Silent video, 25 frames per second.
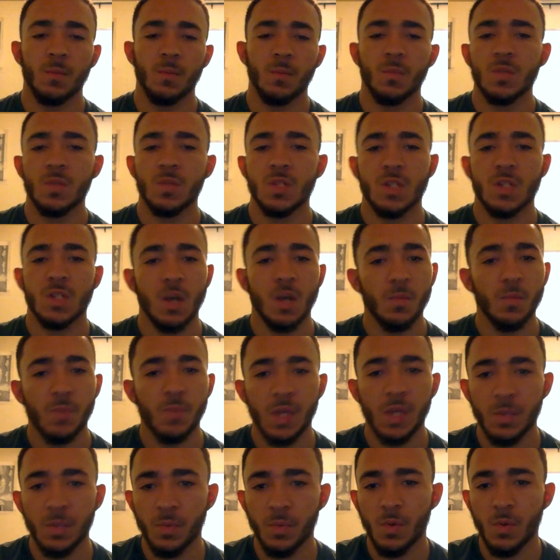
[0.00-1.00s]
Some
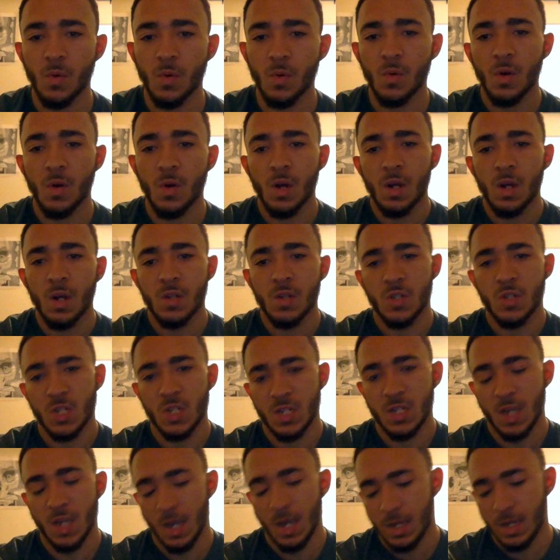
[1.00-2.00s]
people just
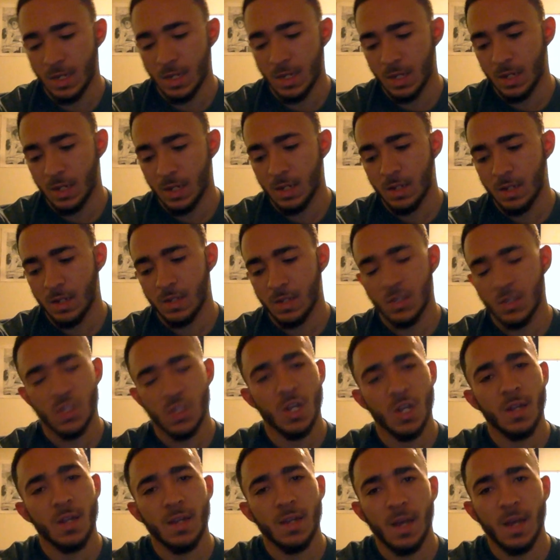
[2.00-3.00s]
kind of
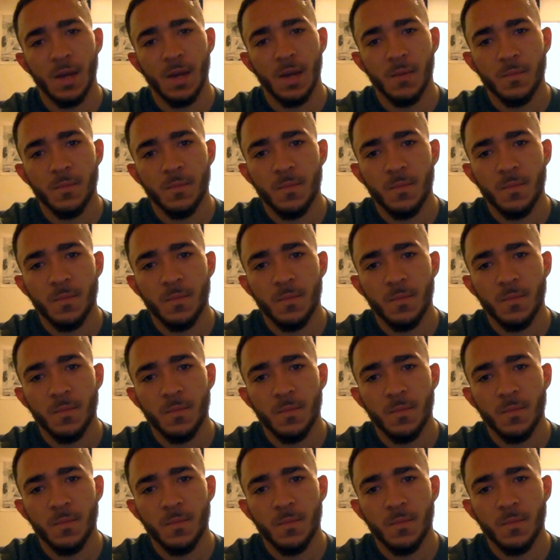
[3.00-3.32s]
shut down.